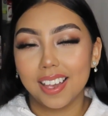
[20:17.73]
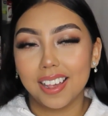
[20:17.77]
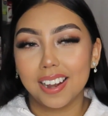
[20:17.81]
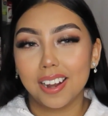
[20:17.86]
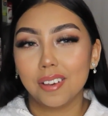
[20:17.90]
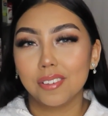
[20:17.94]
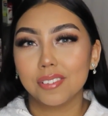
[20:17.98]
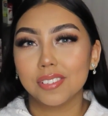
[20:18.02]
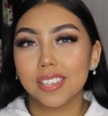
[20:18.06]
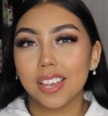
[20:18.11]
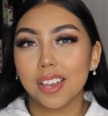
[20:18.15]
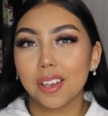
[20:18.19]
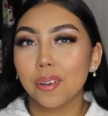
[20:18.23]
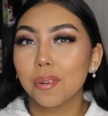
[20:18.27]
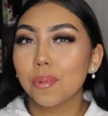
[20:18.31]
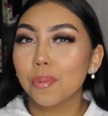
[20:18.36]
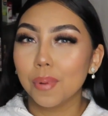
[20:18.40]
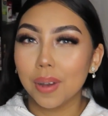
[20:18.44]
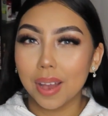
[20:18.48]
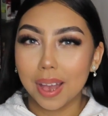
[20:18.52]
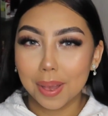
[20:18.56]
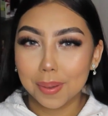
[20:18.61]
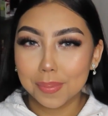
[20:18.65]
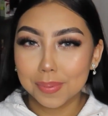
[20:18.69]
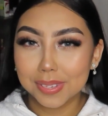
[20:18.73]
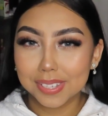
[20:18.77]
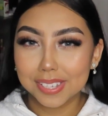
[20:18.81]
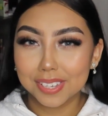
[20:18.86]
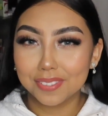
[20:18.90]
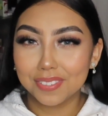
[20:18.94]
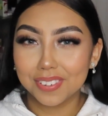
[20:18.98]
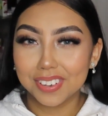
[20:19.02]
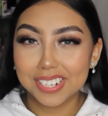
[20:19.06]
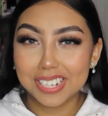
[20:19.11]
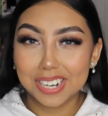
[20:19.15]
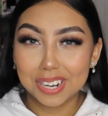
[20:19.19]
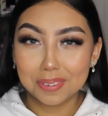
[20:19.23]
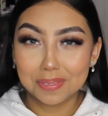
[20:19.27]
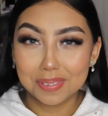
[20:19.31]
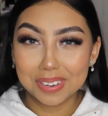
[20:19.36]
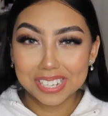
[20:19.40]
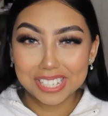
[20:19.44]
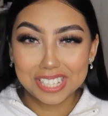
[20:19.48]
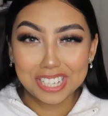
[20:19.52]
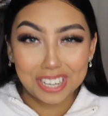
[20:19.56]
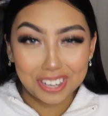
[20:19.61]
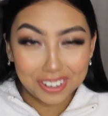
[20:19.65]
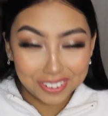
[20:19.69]
And I was like, what happens if I tear my
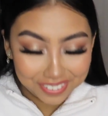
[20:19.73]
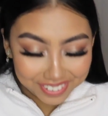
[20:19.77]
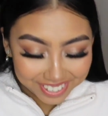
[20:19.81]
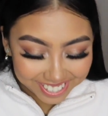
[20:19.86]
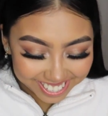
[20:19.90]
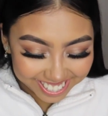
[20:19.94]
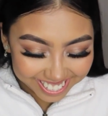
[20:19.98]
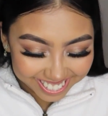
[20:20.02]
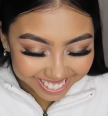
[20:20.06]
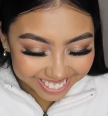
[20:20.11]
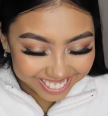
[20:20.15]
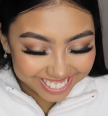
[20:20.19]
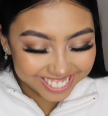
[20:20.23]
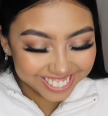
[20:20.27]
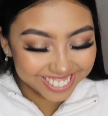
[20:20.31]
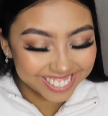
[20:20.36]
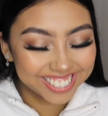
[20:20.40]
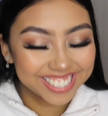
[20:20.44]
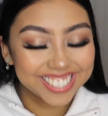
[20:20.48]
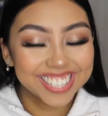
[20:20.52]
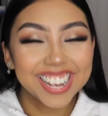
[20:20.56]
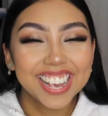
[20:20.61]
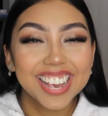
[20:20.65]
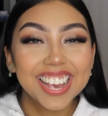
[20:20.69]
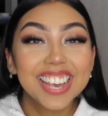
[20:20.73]
cervix?